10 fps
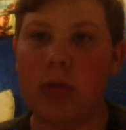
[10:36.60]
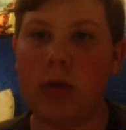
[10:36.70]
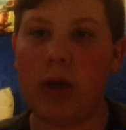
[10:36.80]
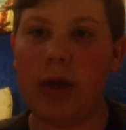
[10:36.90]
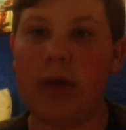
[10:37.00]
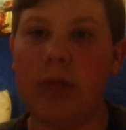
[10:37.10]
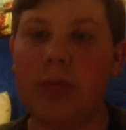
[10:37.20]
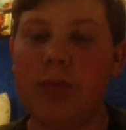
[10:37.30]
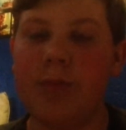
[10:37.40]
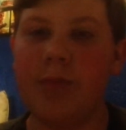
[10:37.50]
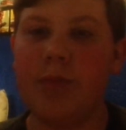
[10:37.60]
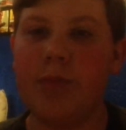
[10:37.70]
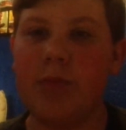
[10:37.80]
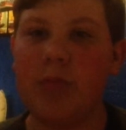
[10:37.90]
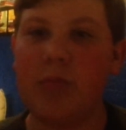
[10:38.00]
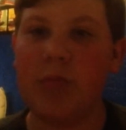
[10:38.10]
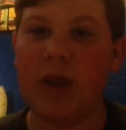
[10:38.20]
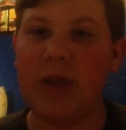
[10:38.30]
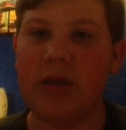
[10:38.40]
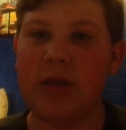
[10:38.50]
Like,
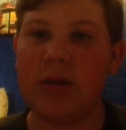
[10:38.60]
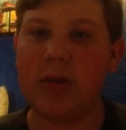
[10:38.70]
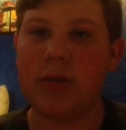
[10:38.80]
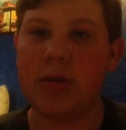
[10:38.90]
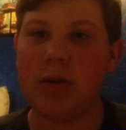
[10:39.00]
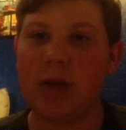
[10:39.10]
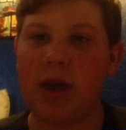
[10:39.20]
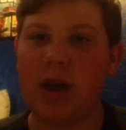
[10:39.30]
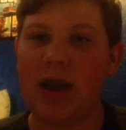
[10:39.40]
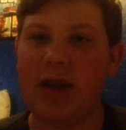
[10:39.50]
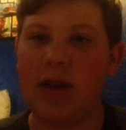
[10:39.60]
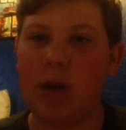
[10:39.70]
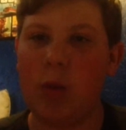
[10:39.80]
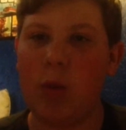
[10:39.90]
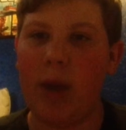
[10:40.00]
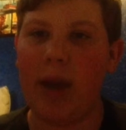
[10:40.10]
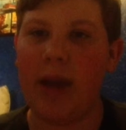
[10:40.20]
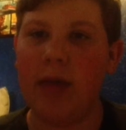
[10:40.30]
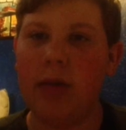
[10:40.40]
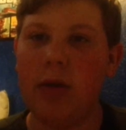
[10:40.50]
it's in a way,